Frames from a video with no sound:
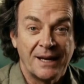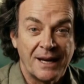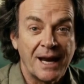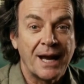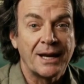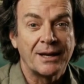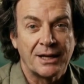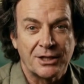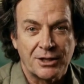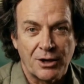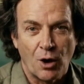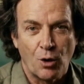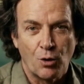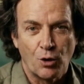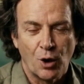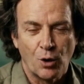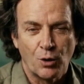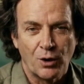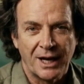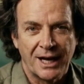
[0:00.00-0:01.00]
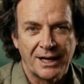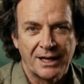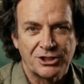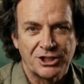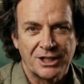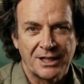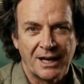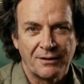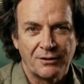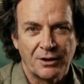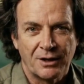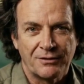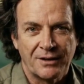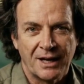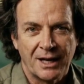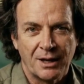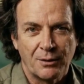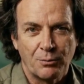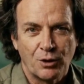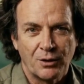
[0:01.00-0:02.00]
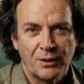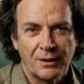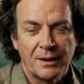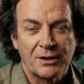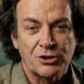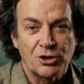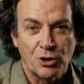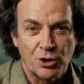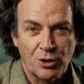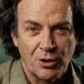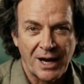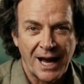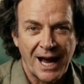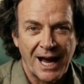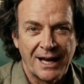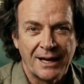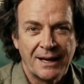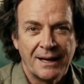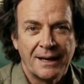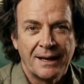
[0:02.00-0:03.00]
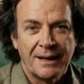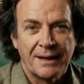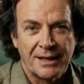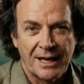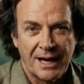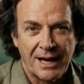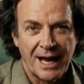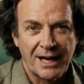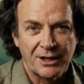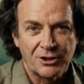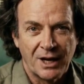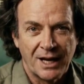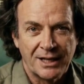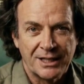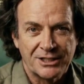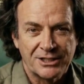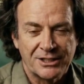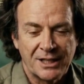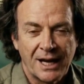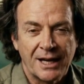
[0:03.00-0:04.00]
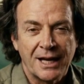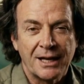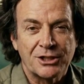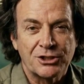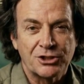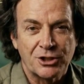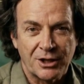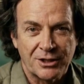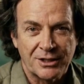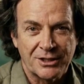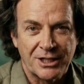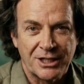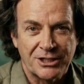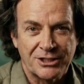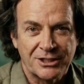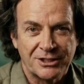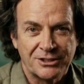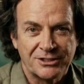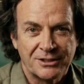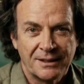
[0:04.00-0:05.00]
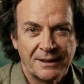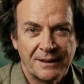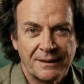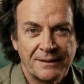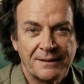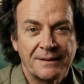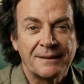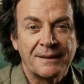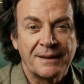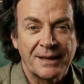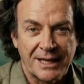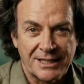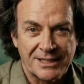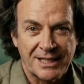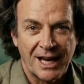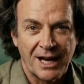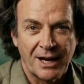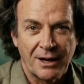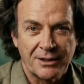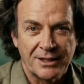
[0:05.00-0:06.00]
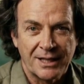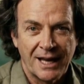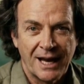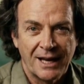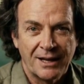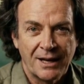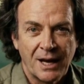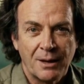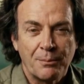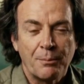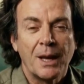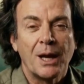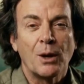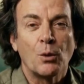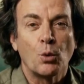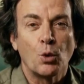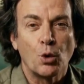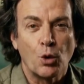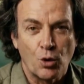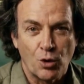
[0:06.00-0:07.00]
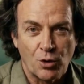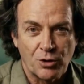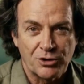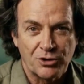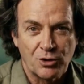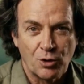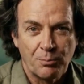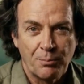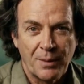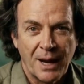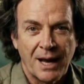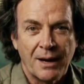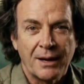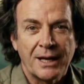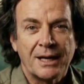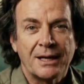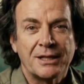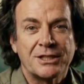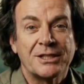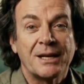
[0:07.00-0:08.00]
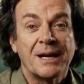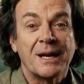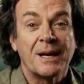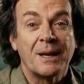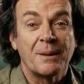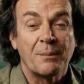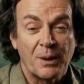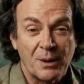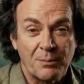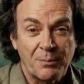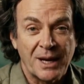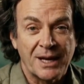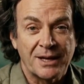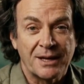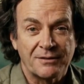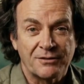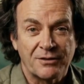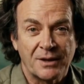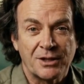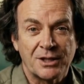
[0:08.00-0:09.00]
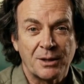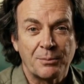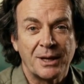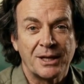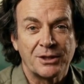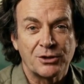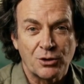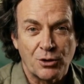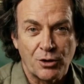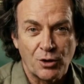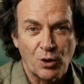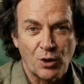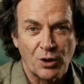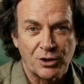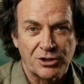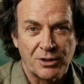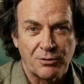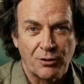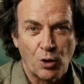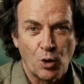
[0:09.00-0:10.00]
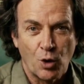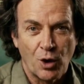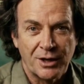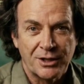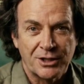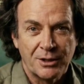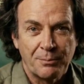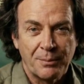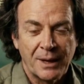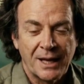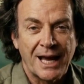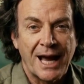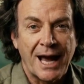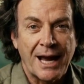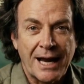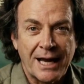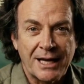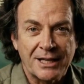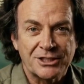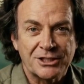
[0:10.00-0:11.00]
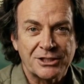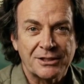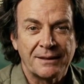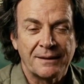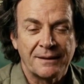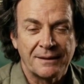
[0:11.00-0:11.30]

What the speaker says: and there's no lower energy level available, so you can't. The electron is stuck at a certain distance. It's held there not by walls or barriers, but by the fundamental laws of quantum mechanics.